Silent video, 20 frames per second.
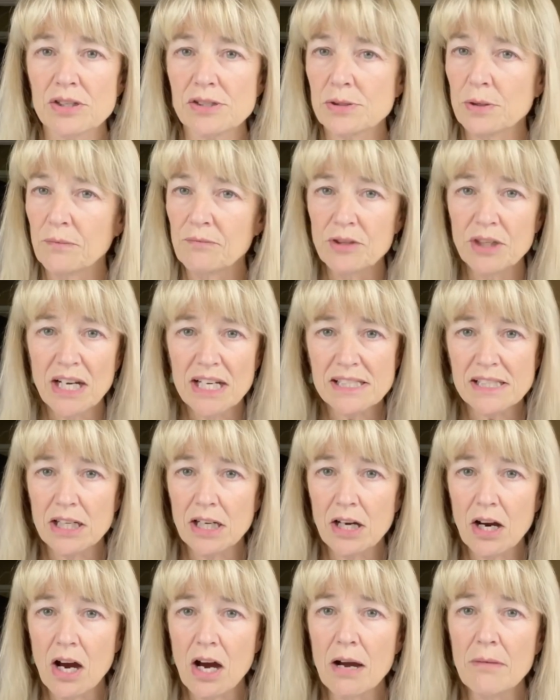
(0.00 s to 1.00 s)
So if you guys can
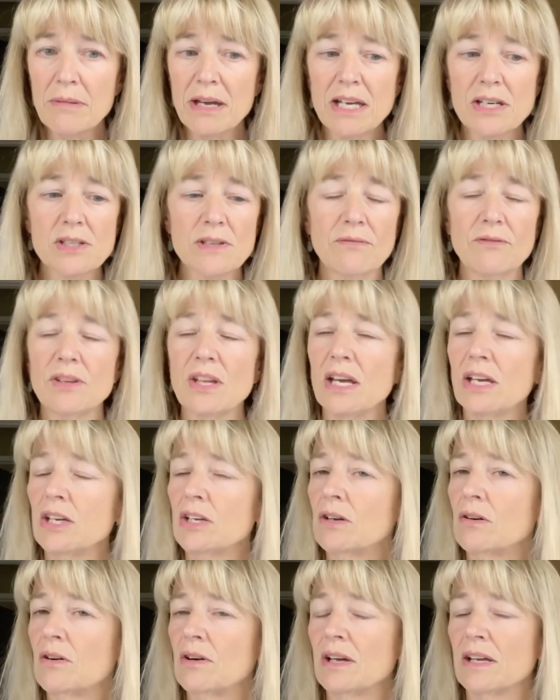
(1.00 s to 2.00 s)
comment, if
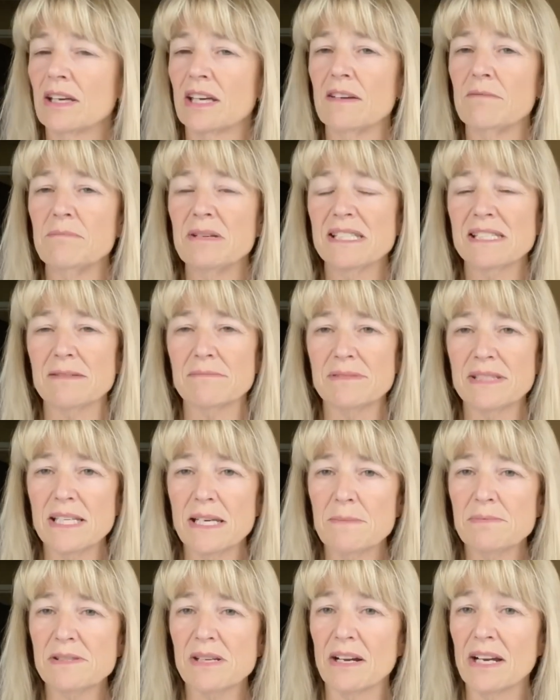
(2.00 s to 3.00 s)
give me some
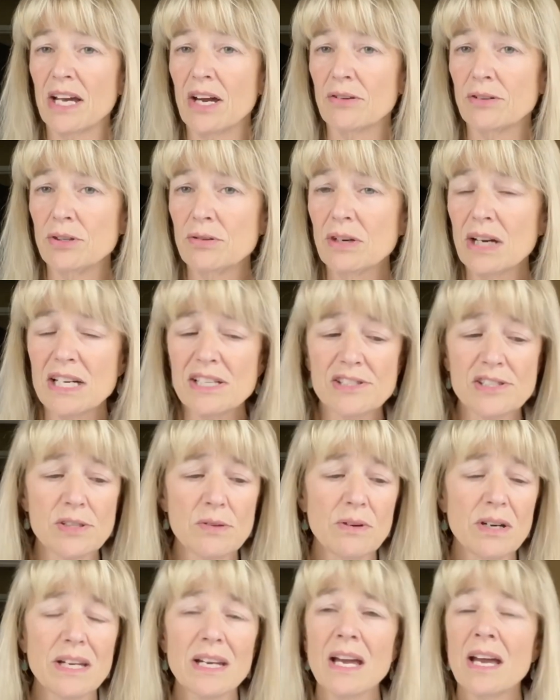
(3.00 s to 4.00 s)
tips on how you guys do
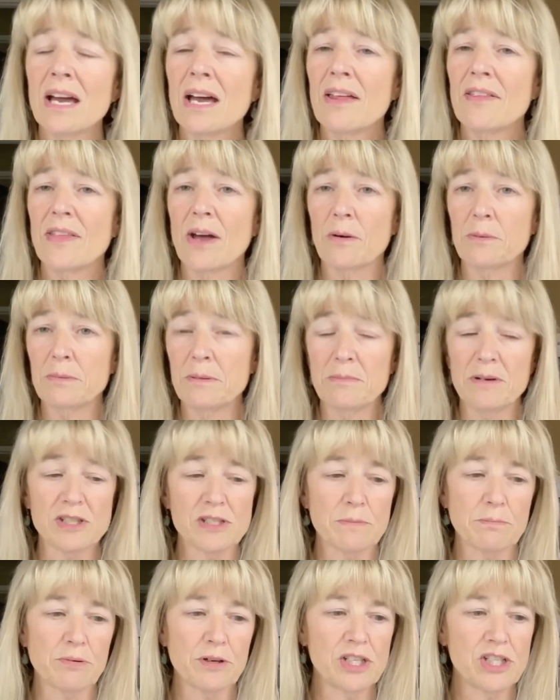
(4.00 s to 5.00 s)
it, that would be much
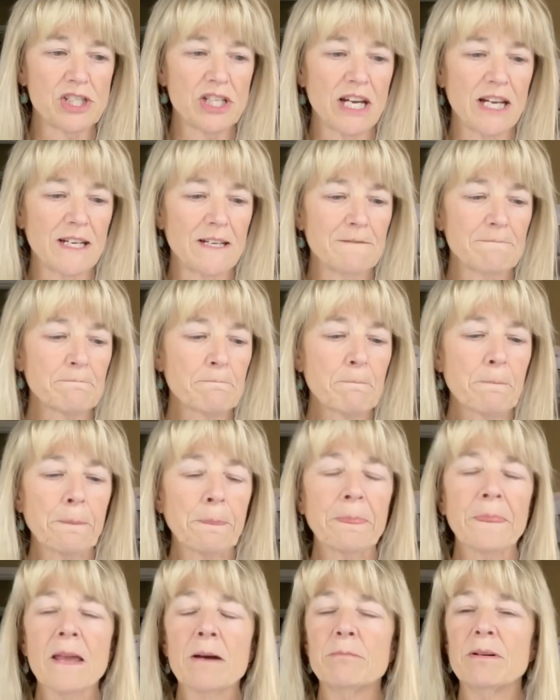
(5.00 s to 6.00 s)
appreciated.
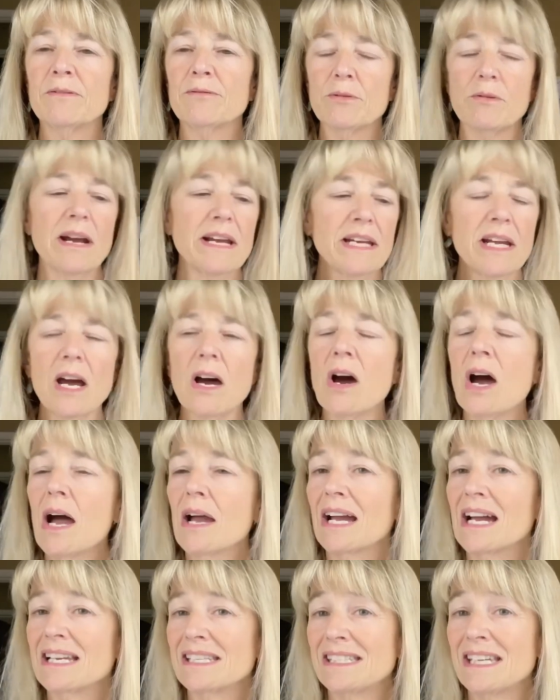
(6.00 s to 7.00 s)
But for right now, I
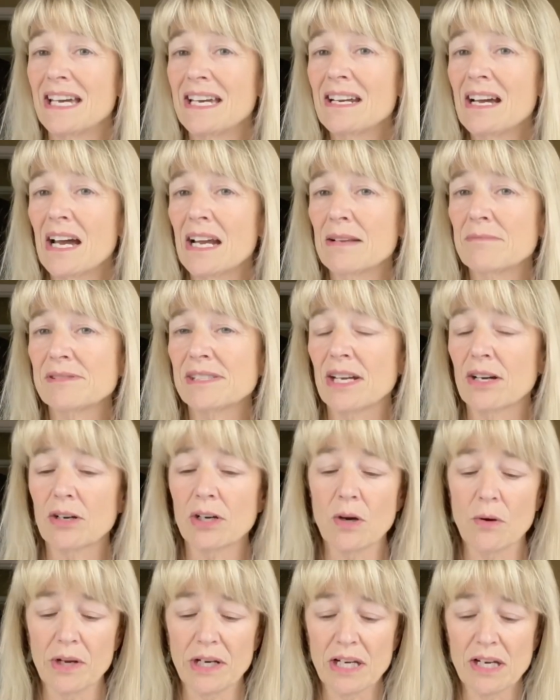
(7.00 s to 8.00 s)
got 10 items that are
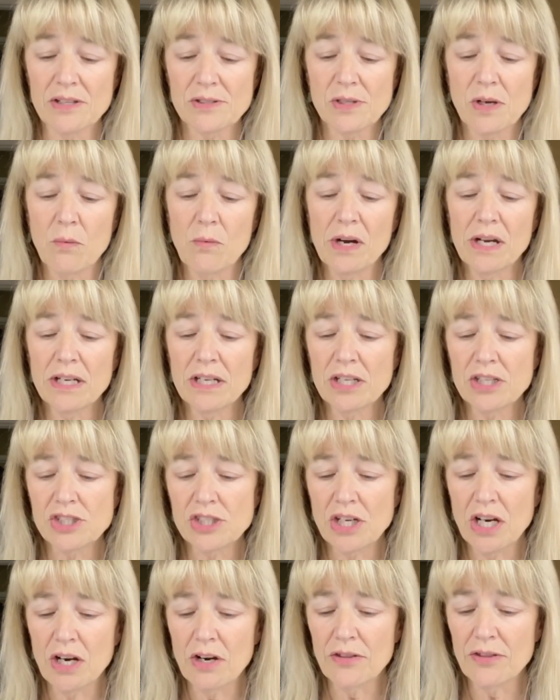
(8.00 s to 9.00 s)
going out. So I wanted to
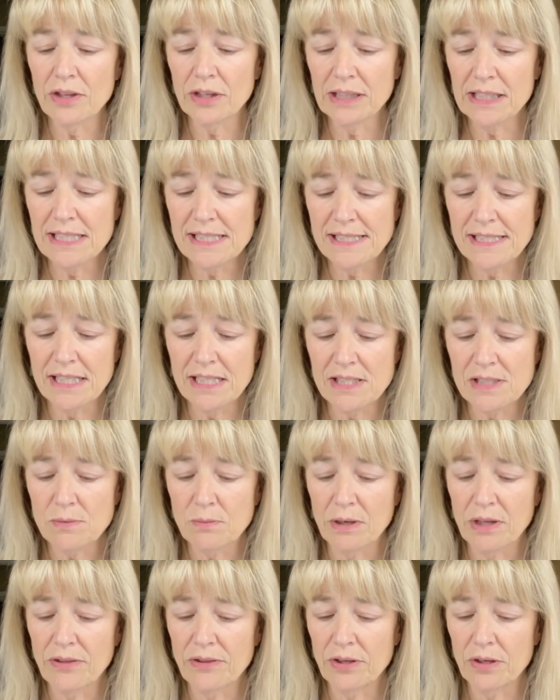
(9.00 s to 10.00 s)
share the listings
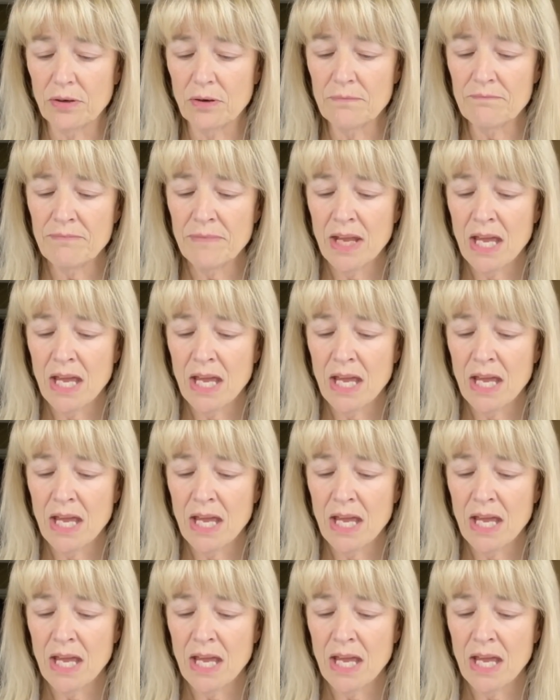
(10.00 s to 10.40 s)
with you.